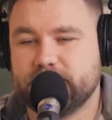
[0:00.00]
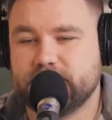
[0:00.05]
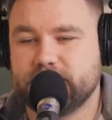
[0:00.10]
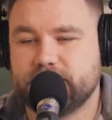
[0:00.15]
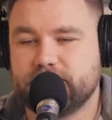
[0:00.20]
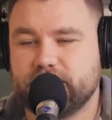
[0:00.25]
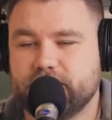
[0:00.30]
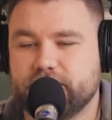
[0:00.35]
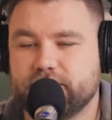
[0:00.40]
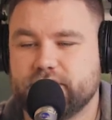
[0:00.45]

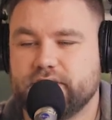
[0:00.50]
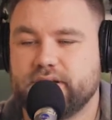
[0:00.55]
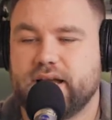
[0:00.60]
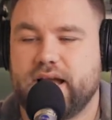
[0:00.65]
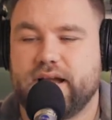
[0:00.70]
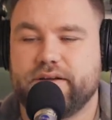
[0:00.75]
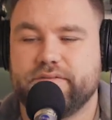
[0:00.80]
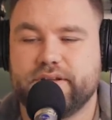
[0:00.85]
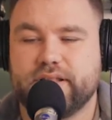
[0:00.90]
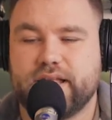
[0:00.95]
So
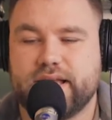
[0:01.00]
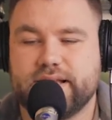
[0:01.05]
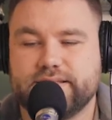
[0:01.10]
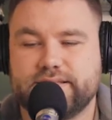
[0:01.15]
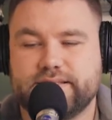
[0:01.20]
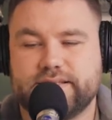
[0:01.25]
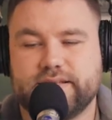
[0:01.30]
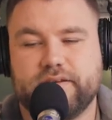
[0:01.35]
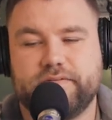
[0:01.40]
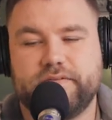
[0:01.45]
I
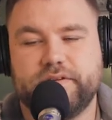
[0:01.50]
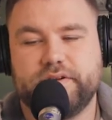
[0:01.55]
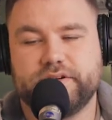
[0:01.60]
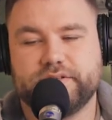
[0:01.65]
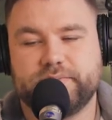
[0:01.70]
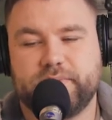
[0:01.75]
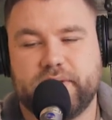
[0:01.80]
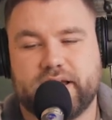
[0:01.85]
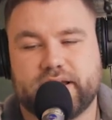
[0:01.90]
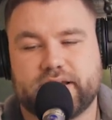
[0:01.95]
realized a few
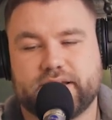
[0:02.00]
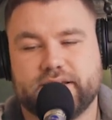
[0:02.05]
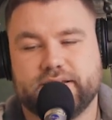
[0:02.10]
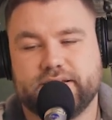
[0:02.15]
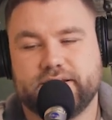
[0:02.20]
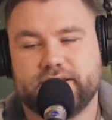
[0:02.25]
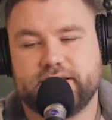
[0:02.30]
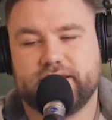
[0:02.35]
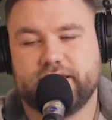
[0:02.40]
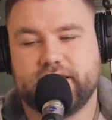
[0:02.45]
years back
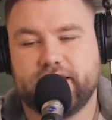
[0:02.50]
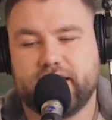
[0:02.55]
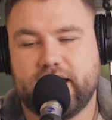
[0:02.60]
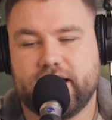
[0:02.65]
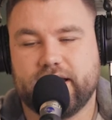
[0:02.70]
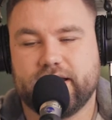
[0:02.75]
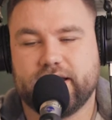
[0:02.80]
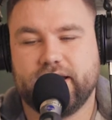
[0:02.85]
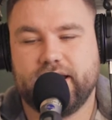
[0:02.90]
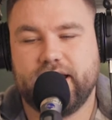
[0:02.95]

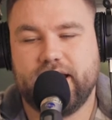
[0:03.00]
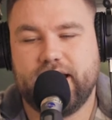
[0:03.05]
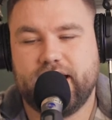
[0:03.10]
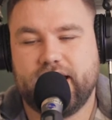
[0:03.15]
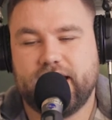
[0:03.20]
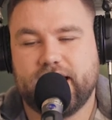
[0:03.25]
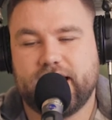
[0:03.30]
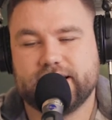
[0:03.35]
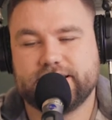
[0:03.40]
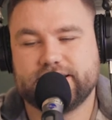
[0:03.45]
that
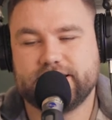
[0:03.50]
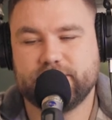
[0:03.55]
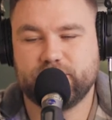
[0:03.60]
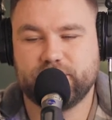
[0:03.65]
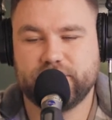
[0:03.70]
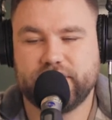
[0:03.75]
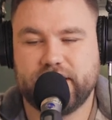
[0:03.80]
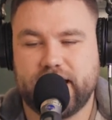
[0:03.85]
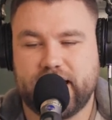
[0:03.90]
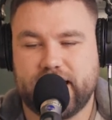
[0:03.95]
I
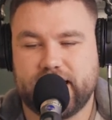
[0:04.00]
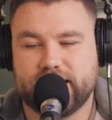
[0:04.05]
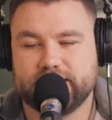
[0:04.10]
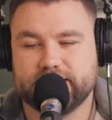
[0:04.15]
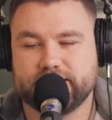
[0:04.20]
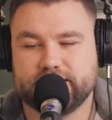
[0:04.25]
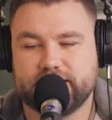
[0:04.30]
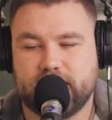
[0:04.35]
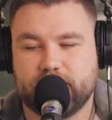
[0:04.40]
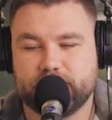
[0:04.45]
simply had to
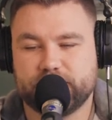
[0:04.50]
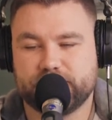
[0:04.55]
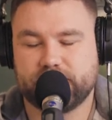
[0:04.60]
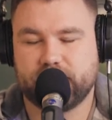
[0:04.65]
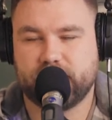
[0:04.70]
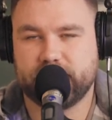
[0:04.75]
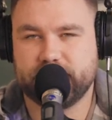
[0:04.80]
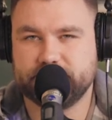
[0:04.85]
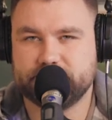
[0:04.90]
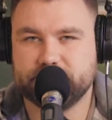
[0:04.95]
stop
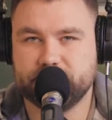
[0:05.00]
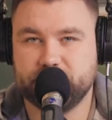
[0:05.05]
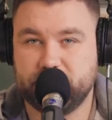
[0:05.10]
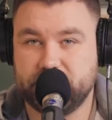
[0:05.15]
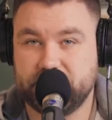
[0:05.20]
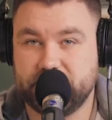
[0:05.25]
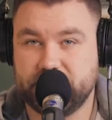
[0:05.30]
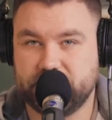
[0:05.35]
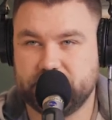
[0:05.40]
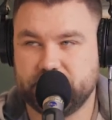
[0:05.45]
trying to
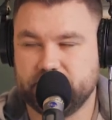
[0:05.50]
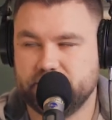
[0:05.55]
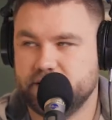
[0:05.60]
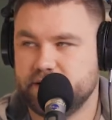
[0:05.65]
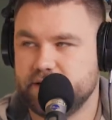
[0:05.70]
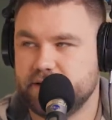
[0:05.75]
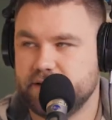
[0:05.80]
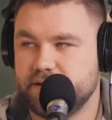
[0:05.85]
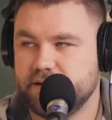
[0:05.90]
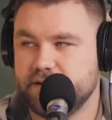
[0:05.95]
be
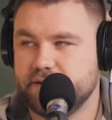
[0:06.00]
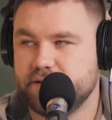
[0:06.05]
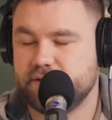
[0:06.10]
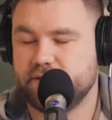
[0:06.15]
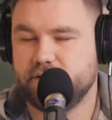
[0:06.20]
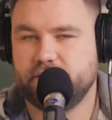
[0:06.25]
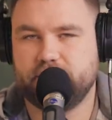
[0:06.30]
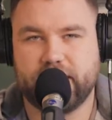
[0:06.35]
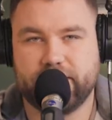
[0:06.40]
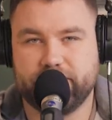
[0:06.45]

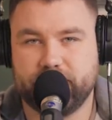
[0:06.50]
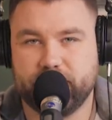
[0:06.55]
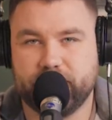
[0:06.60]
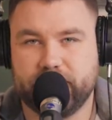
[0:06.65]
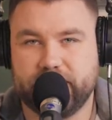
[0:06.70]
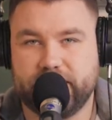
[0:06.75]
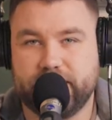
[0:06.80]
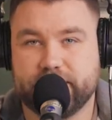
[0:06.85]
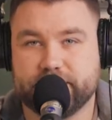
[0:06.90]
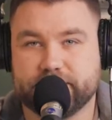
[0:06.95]

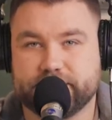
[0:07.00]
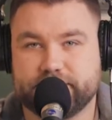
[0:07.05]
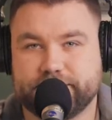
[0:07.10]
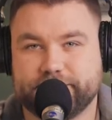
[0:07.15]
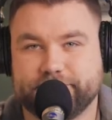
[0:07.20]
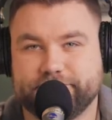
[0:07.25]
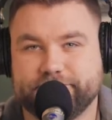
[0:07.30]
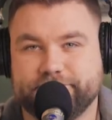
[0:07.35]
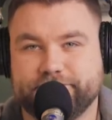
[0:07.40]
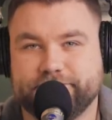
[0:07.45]
everybody else.